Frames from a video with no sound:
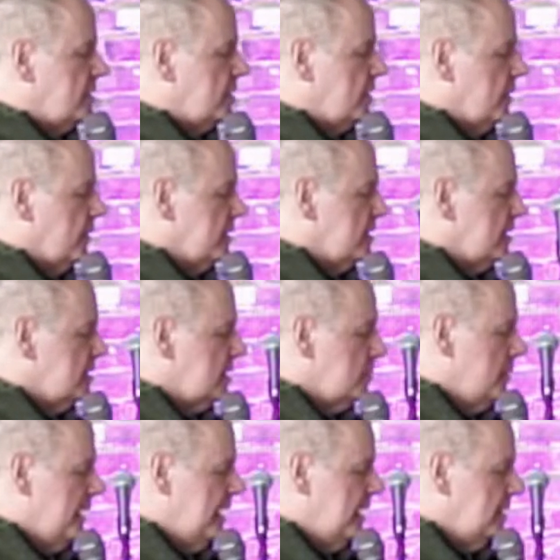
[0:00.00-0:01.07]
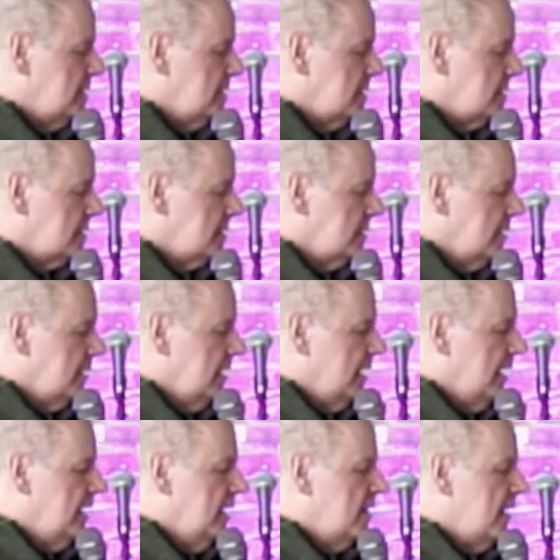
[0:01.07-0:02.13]
there is a space.
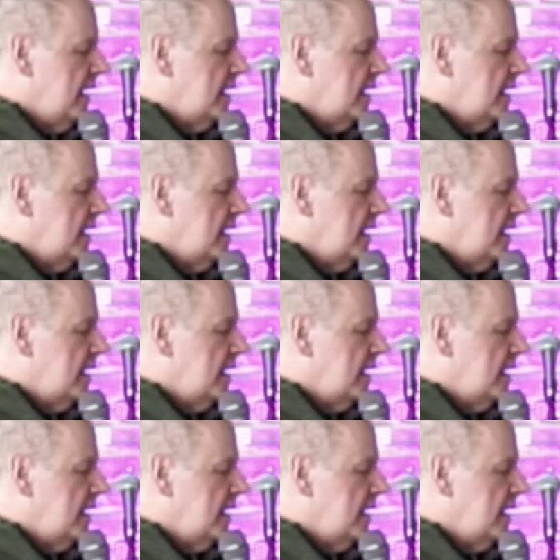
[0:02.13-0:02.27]
And in that